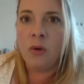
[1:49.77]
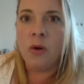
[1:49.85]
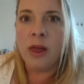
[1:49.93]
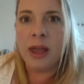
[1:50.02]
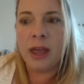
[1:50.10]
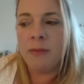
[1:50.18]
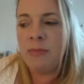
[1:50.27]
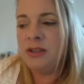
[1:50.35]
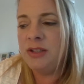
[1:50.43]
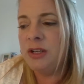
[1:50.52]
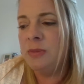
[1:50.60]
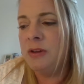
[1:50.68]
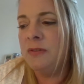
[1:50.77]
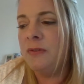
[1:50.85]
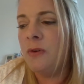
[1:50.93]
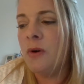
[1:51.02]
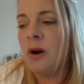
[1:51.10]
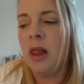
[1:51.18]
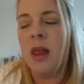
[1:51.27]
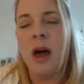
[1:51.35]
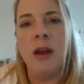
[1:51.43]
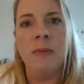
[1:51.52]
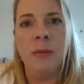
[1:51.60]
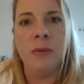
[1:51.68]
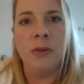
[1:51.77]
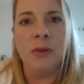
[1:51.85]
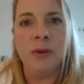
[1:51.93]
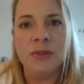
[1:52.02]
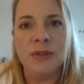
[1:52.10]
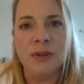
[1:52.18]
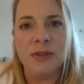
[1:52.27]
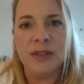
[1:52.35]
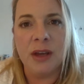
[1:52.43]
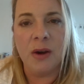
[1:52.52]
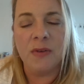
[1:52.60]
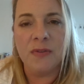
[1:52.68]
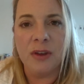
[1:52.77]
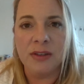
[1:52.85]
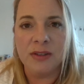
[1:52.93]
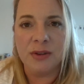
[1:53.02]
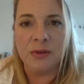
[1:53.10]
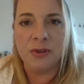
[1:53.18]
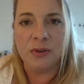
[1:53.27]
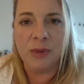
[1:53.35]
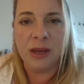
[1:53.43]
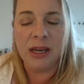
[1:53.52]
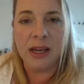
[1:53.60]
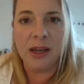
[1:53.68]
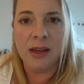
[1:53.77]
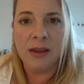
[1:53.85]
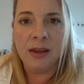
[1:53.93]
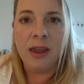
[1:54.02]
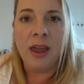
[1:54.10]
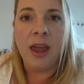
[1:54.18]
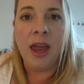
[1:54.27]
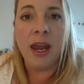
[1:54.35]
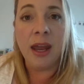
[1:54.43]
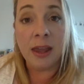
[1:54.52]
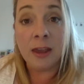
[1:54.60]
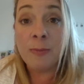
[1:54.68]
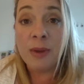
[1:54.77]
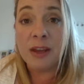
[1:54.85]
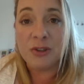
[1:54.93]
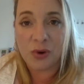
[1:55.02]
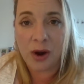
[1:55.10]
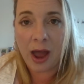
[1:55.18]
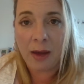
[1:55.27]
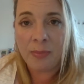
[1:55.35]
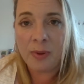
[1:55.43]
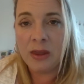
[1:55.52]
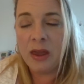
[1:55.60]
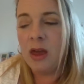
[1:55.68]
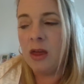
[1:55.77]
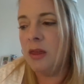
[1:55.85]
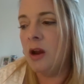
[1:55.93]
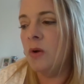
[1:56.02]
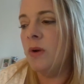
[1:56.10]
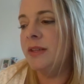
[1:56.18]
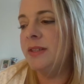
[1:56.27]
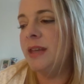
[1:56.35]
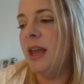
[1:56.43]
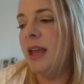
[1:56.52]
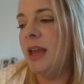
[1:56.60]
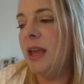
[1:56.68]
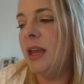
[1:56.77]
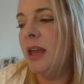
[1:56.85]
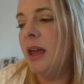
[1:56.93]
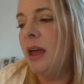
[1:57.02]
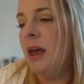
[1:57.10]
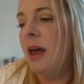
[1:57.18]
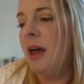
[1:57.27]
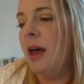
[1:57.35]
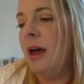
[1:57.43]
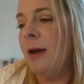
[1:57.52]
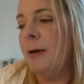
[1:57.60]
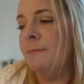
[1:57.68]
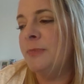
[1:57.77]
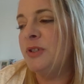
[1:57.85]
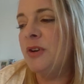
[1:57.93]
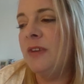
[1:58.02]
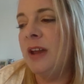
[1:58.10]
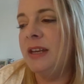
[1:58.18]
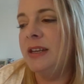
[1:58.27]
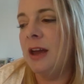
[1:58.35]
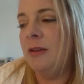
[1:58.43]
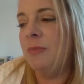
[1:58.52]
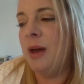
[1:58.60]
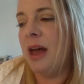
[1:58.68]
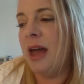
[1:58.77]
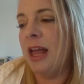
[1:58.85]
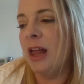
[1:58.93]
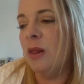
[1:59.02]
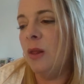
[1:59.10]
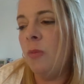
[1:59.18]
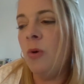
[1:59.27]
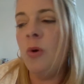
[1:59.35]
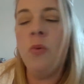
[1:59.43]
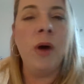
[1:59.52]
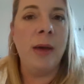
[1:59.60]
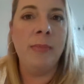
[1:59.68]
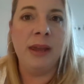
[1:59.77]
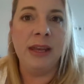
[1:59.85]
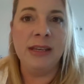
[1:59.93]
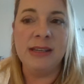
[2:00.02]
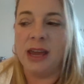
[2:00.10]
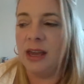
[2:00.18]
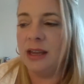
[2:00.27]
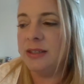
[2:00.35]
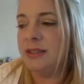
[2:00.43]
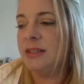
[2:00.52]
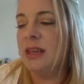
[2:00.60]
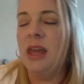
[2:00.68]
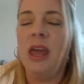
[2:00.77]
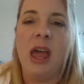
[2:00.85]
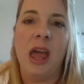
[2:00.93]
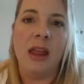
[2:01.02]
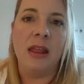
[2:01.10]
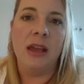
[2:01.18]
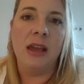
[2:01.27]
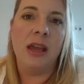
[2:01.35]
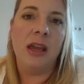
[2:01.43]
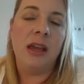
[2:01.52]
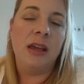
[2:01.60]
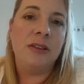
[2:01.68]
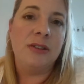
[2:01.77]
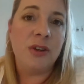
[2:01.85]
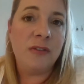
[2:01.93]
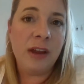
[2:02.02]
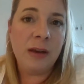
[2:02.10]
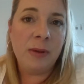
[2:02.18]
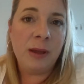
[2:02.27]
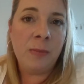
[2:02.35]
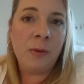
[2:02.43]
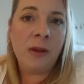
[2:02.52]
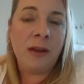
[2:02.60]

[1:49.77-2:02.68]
Like I mentioned before, a lot of people lose their self in social media, and it can be a trap. There was a survey done by Global Web Index, and they surveyed people